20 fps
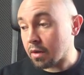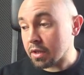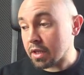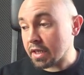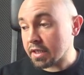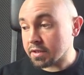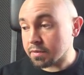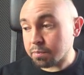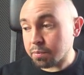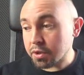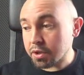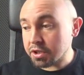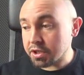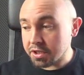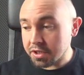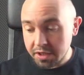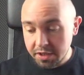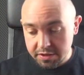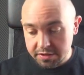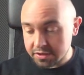let's push
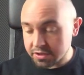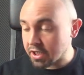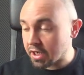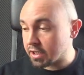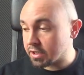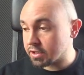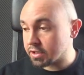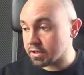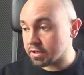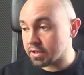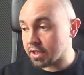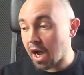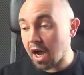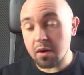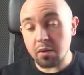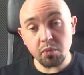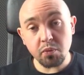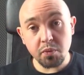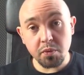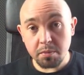these changes to
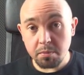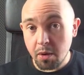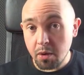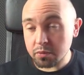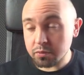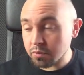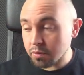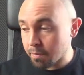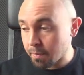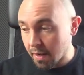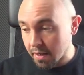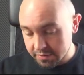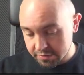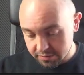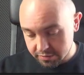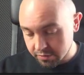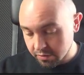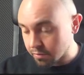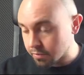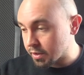our remote
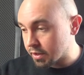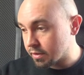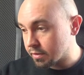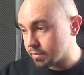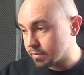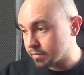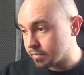repository.